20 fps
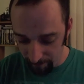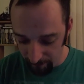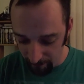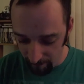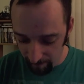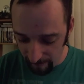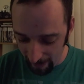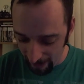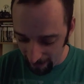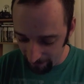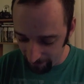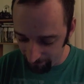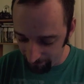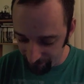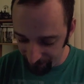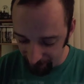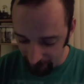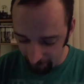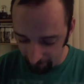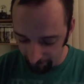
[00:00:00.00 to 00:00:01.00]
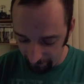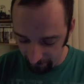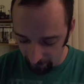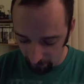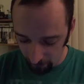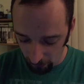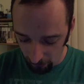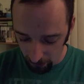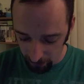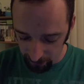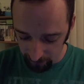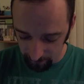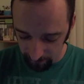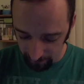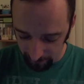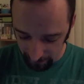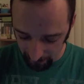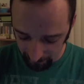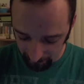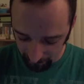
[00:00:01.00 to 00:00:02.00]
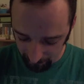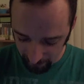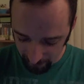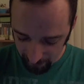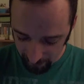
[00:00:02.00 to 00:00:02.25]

A pack of 7. It cost me like